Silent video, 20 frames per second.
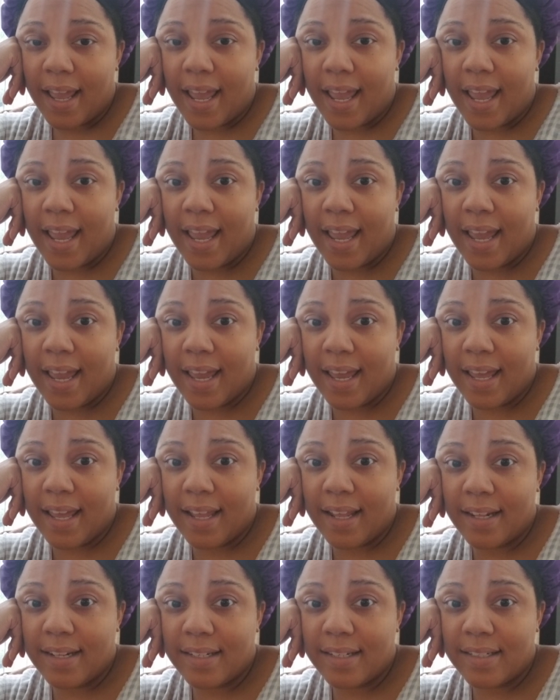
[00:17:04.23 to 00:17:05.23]

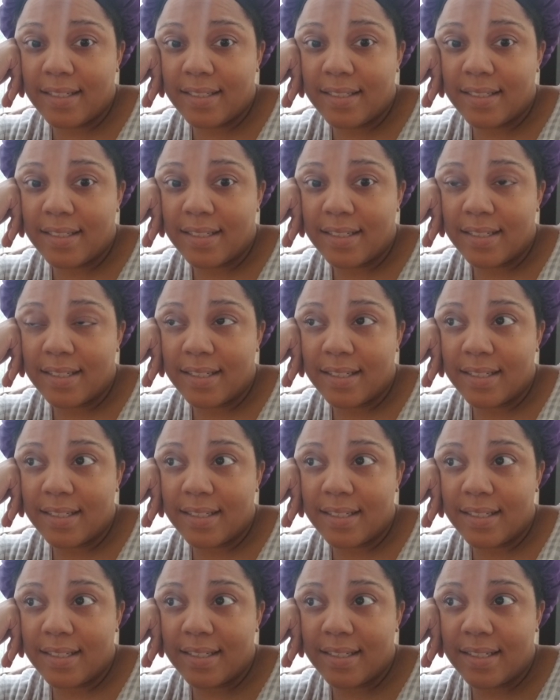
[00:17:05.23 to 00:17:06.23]
and
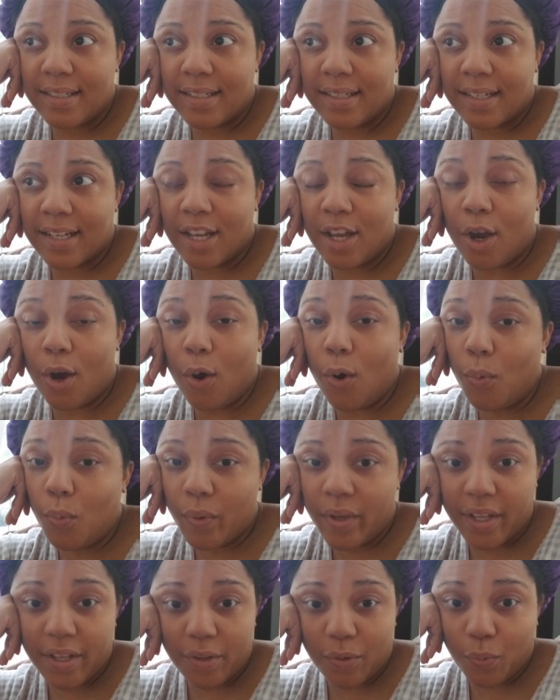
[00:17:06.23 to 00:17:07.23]
go
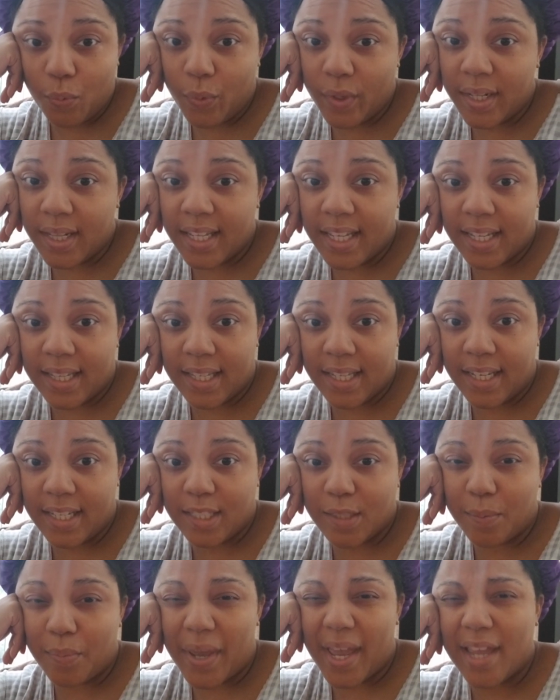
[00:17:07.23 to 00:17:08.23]
with willingly
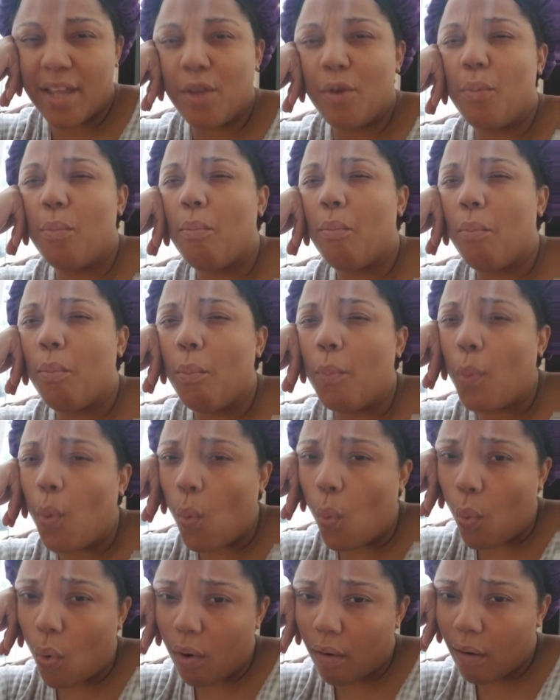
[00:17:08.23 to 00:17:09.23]
to pay you
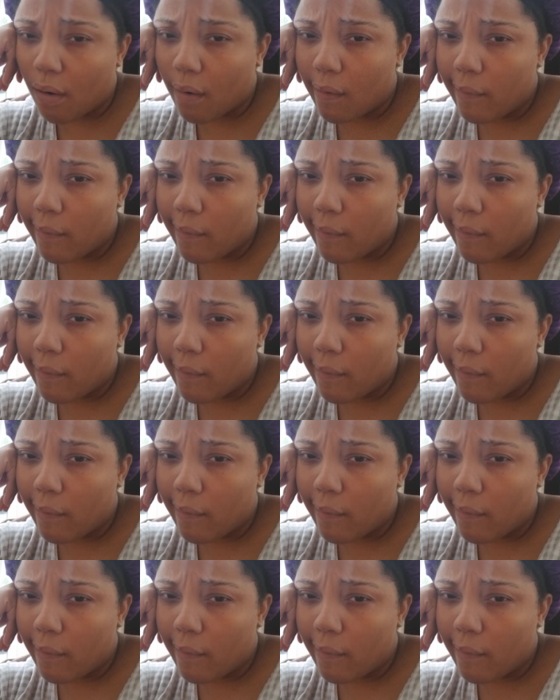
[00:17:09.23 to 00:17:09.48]
more.